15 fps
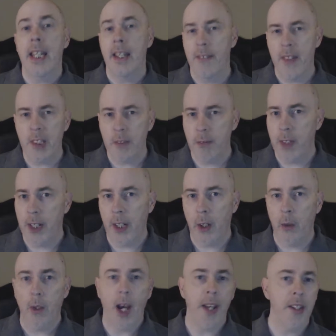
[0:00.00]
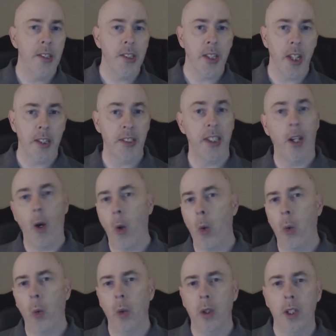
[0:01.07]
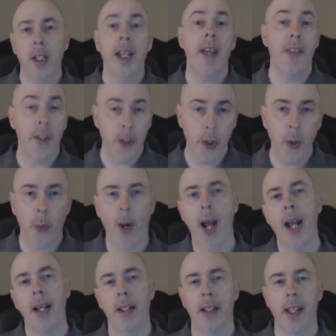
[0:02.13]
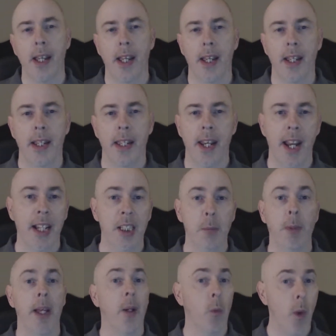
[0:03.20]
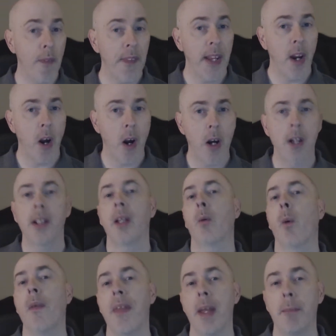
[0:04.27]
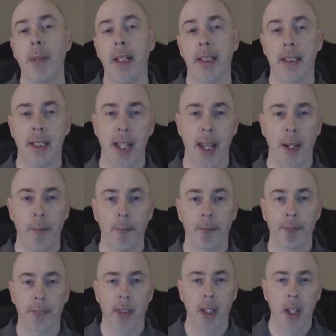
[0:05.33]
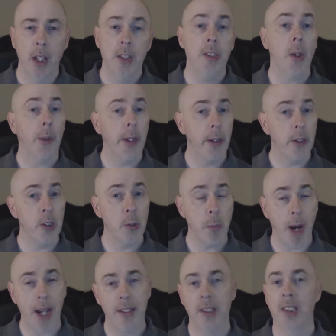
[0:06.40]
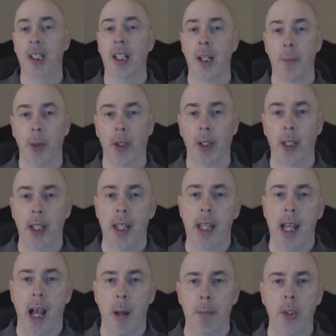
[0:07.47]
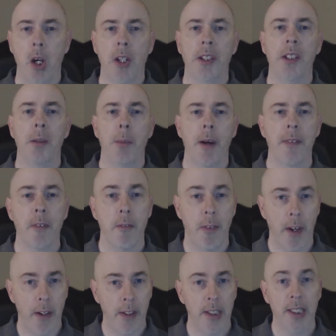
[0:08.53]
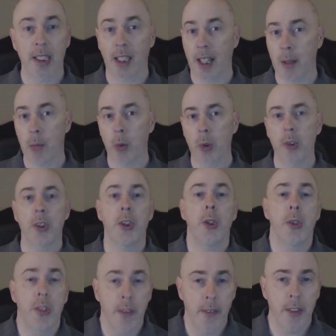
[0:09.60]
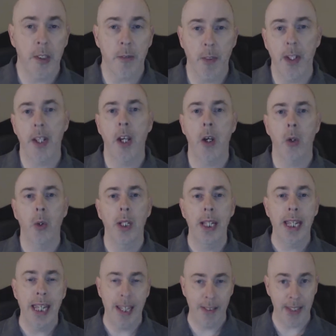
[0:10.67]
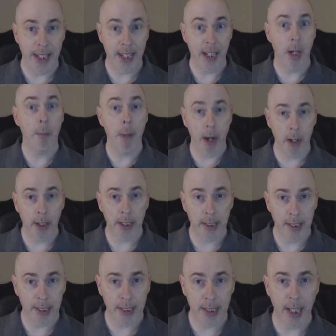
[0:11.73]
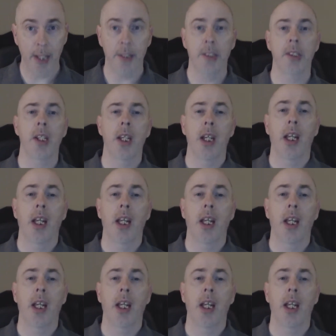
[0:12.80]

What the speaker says: In this video, I discuss the old and the new right, and I explain what they are and what they mean today. So here's my disclaimer. I'm talking about the various labels used in this video in the American sense.